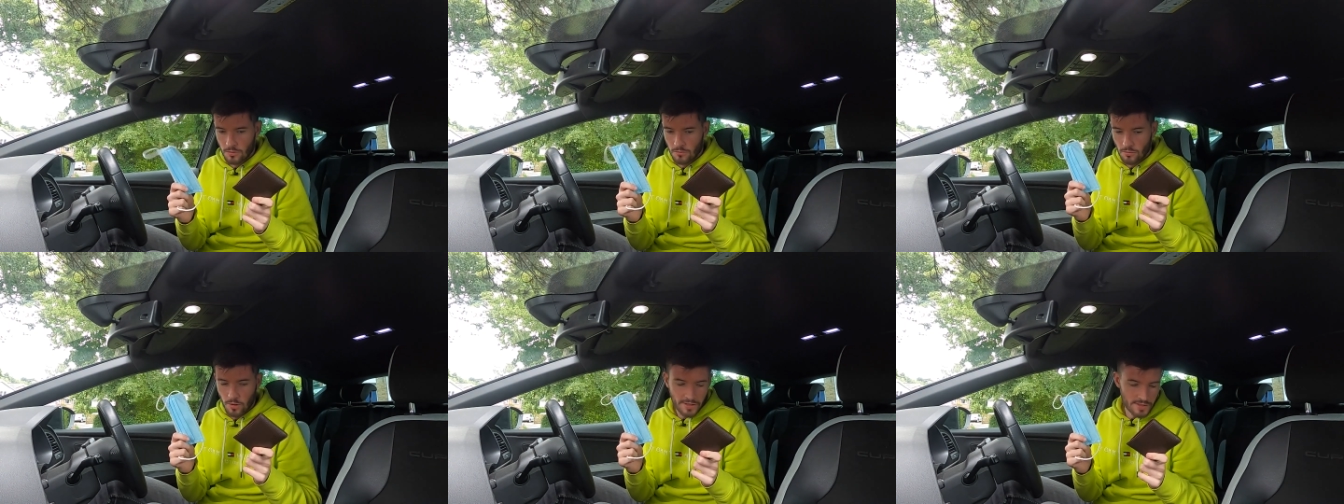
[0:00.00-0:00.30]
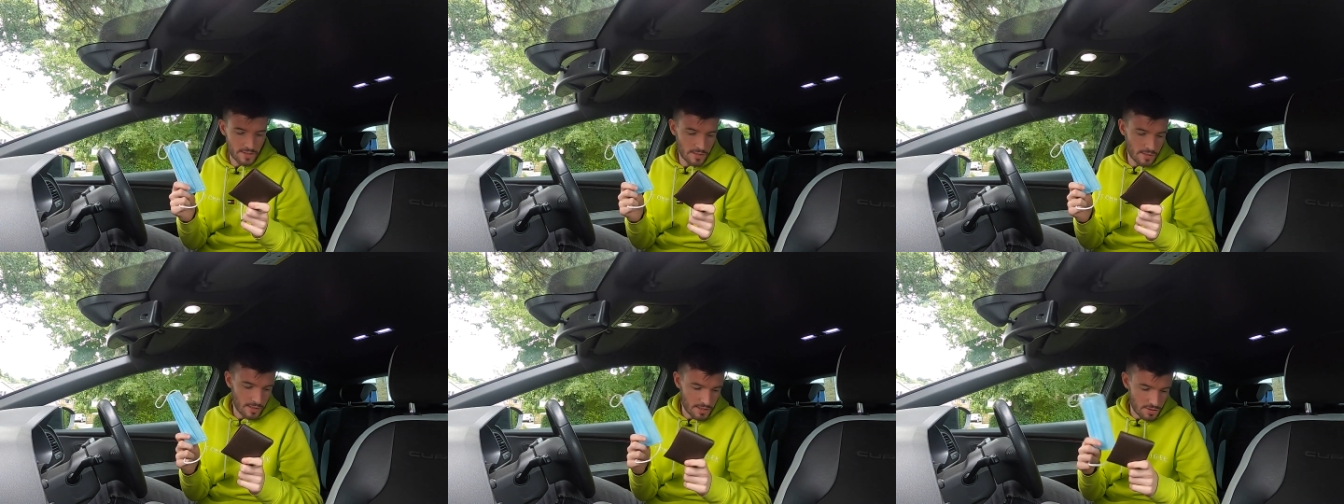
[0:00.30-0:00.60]

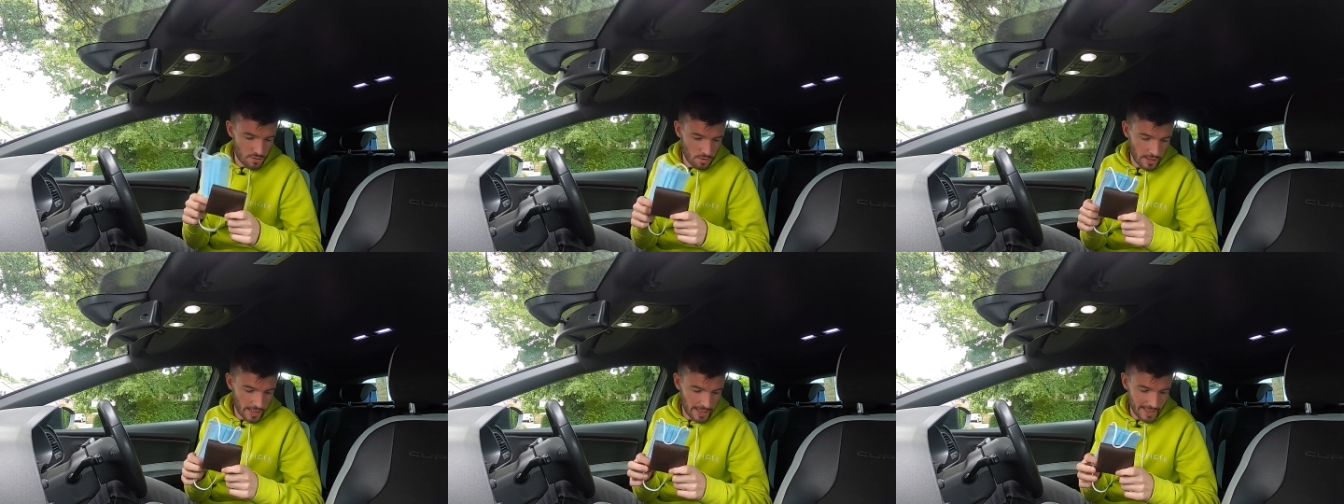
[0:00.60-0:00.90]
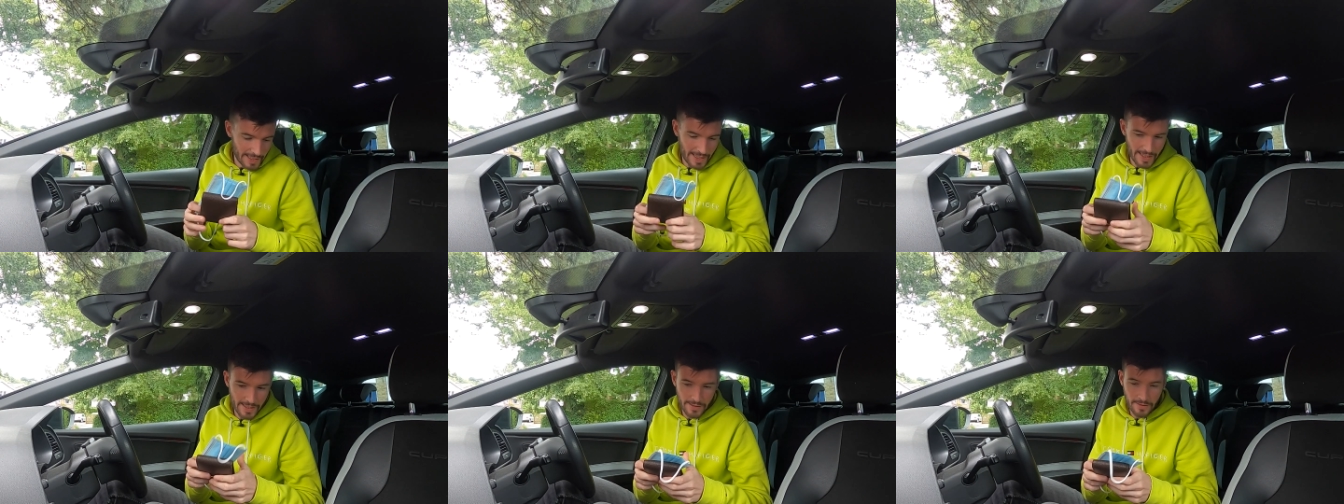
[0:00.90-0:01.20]
Right, let's try that
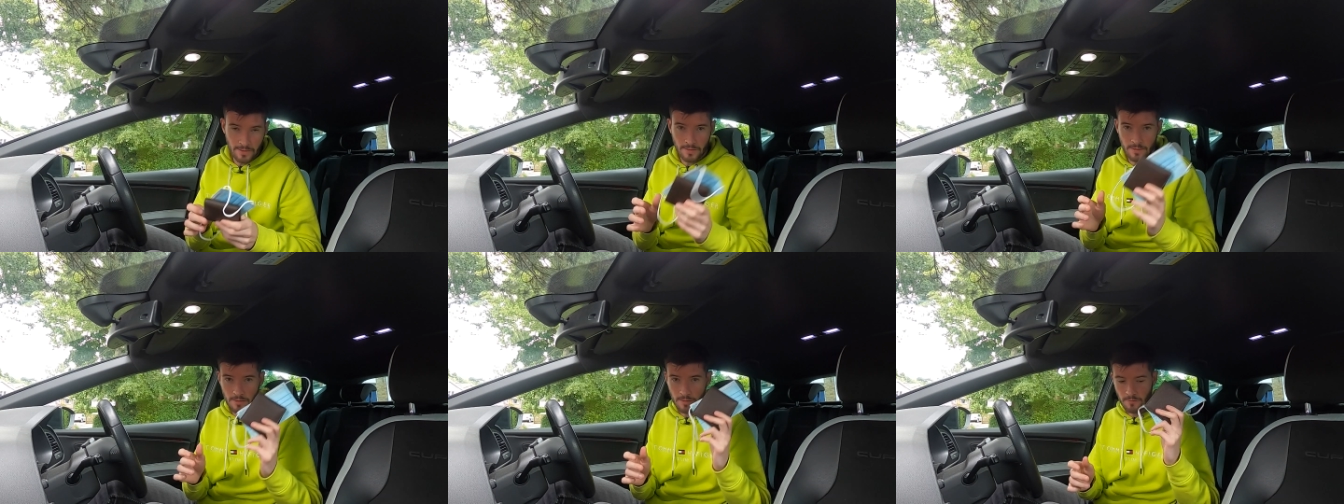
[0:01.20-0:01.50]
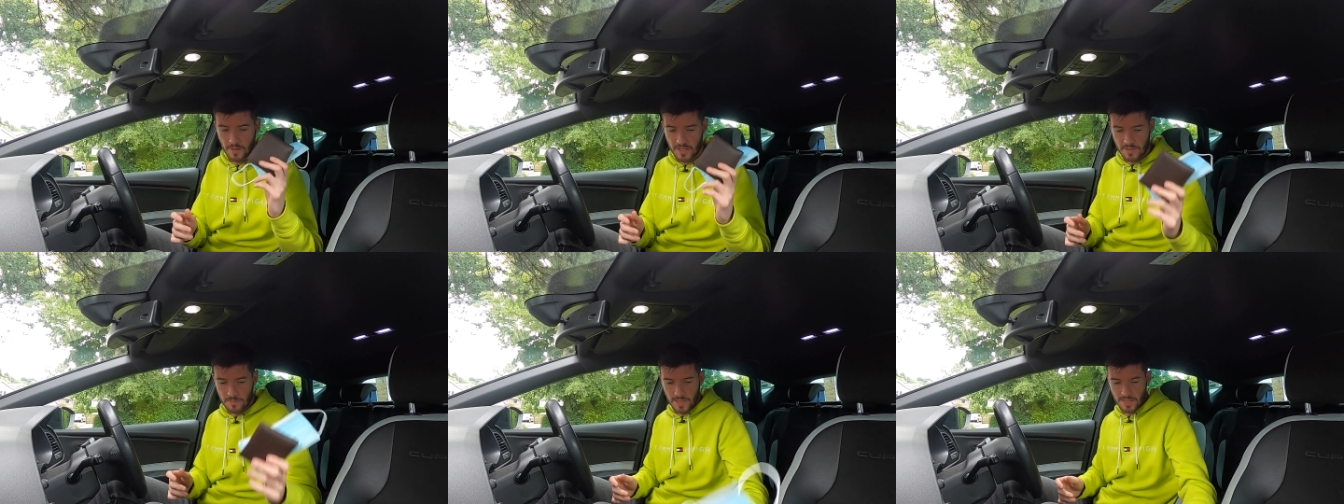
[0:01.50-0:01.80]
again.
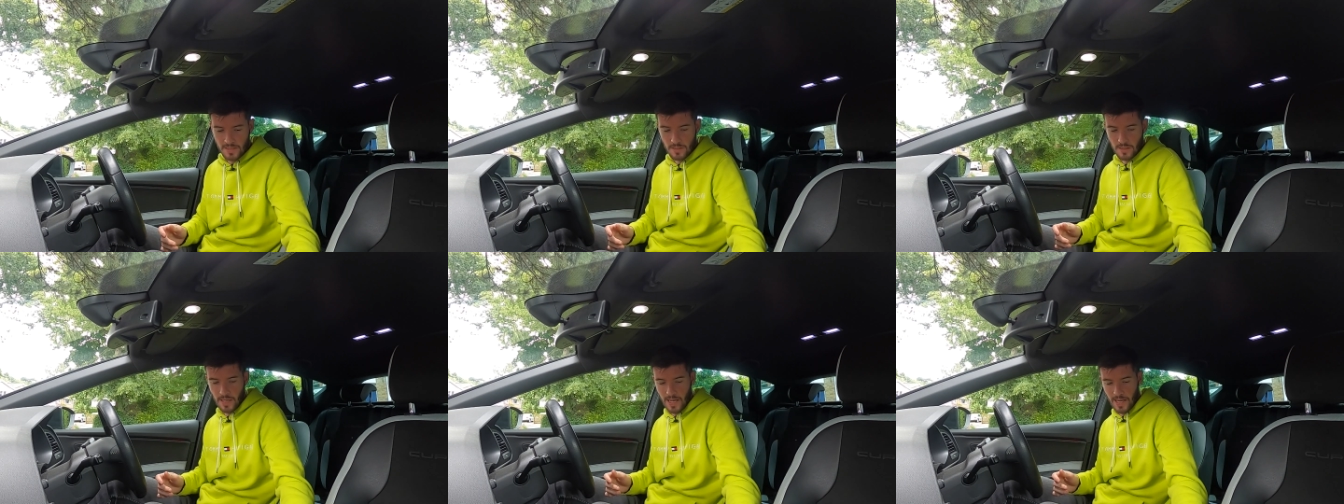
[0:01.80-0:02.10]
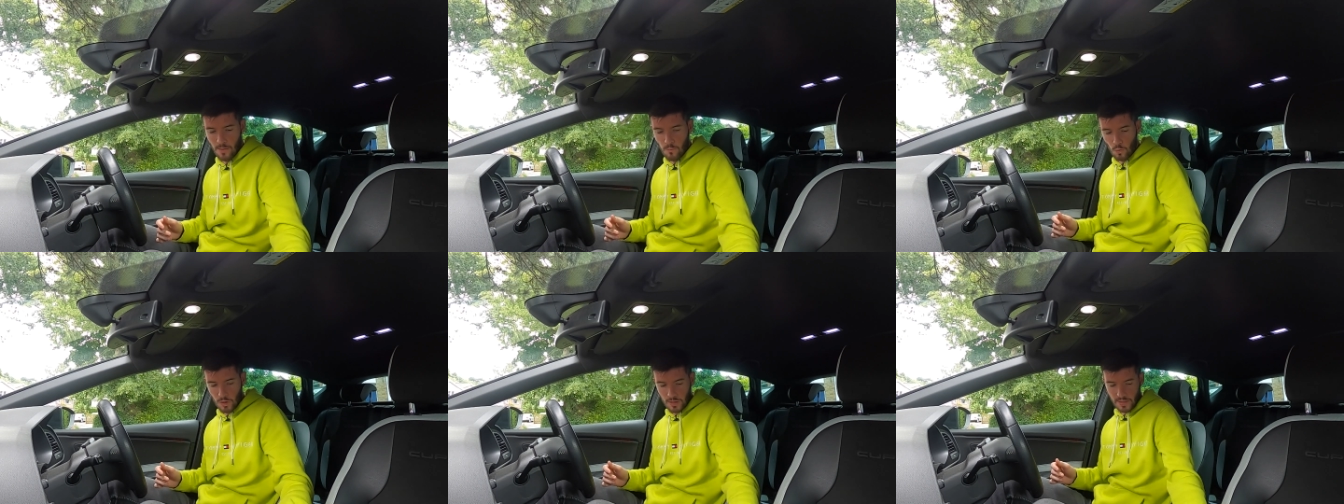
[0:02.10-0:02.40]
Face mask
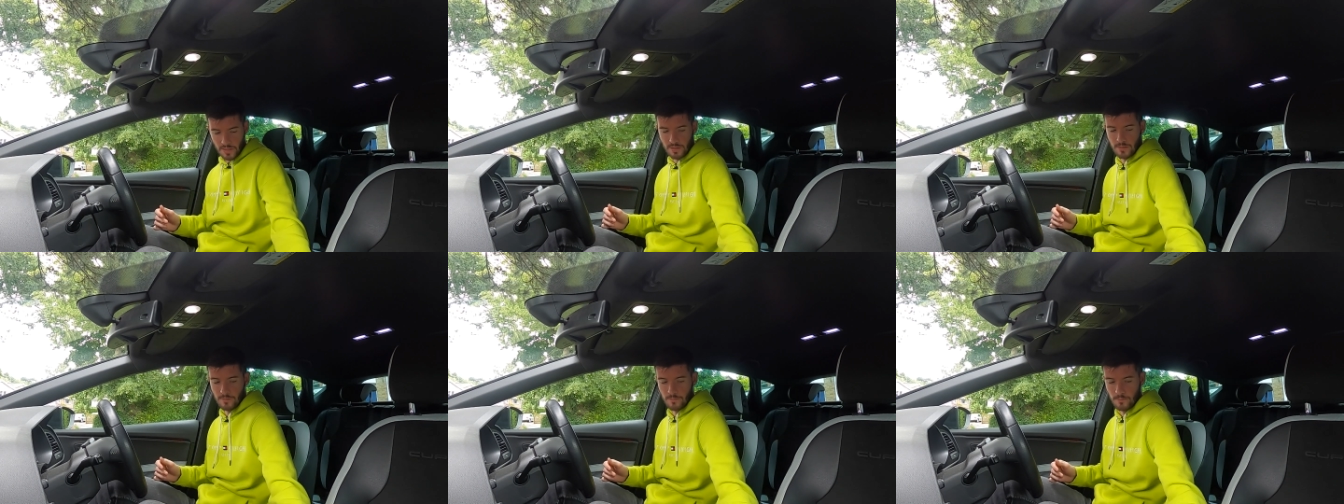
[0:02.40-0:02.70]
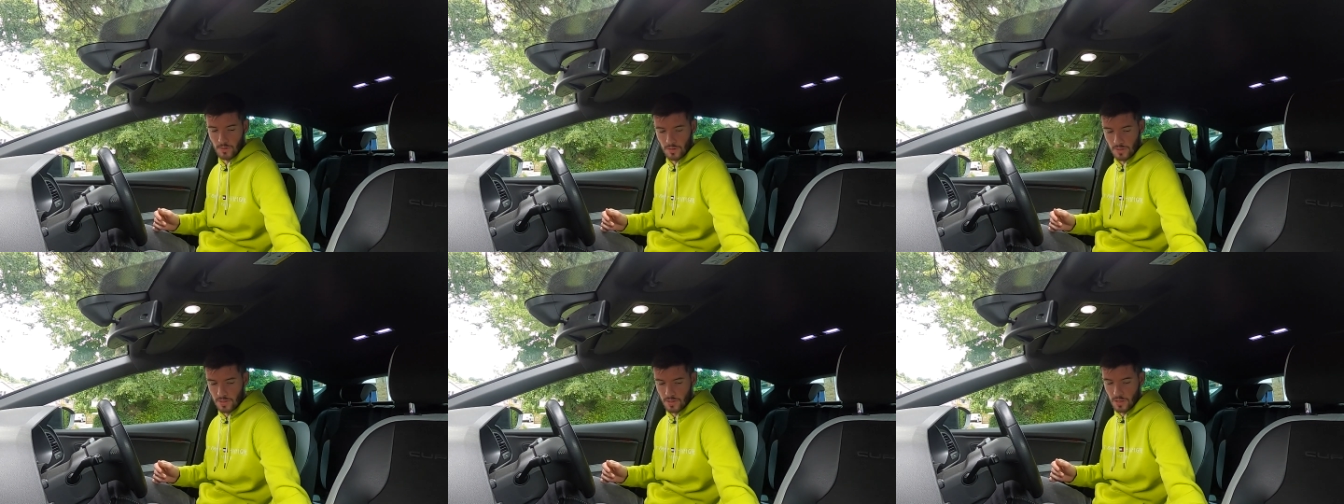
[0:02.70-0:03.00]
and wallet,
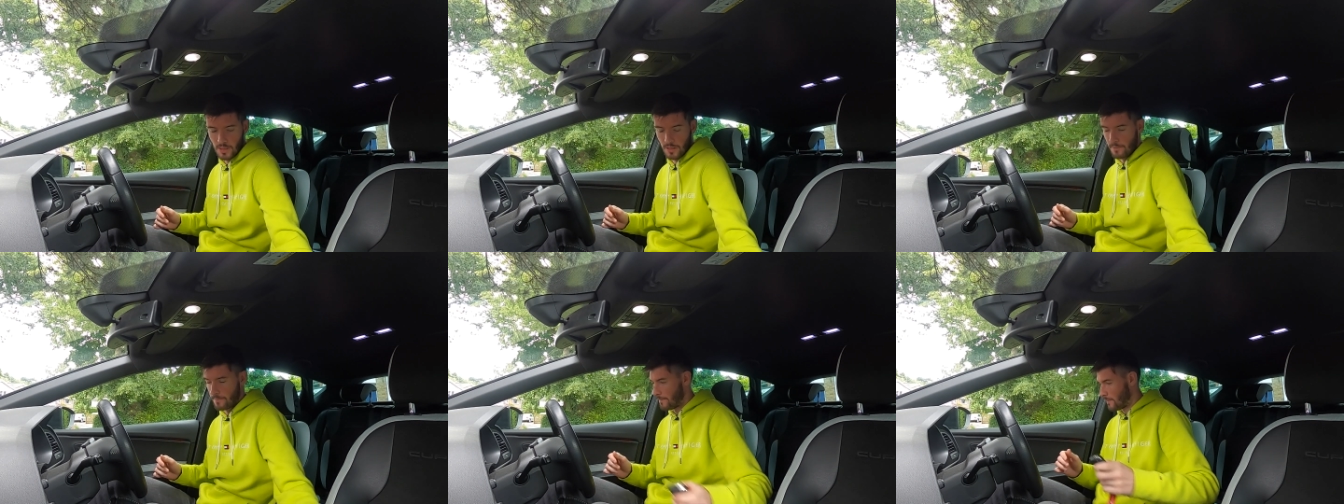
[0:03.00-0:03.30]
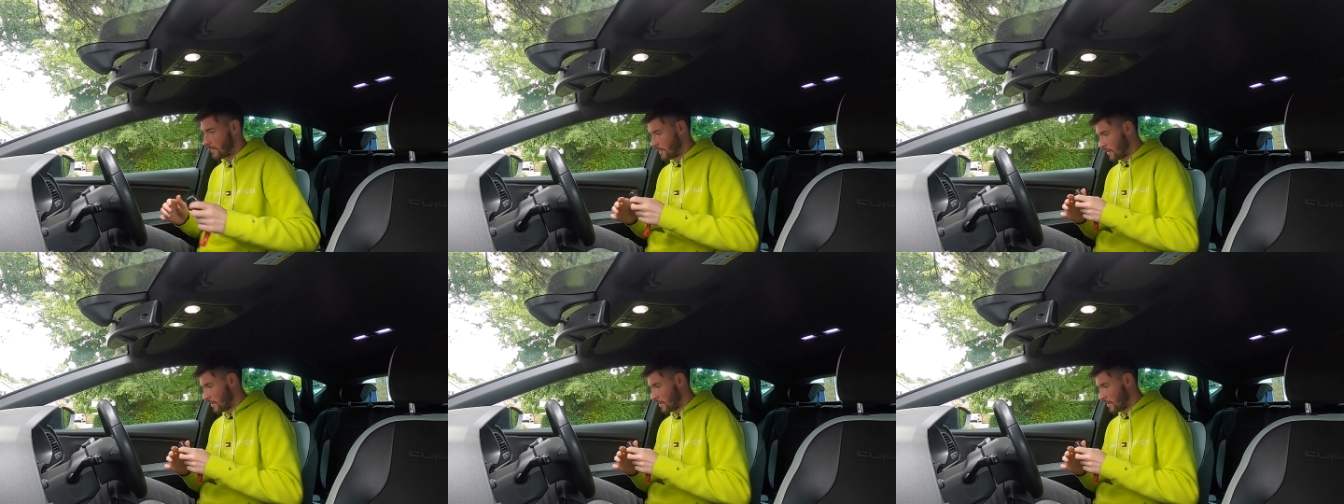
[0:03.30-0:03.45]
good start.